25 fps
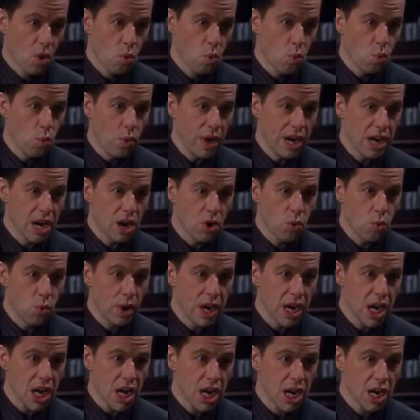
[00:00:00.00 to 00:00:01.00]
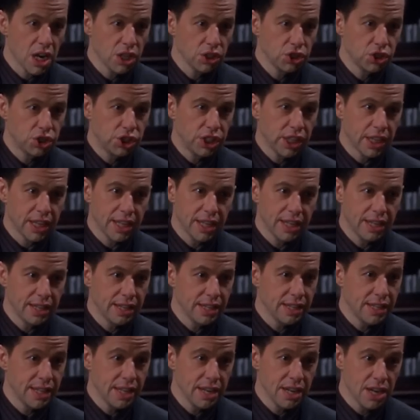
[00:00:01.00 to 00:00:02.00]
Winner, winner,
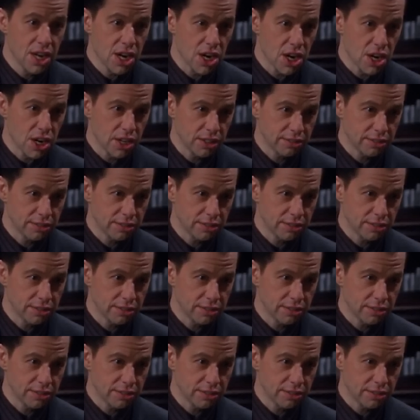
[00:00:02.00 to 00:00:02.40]
chicken dinner.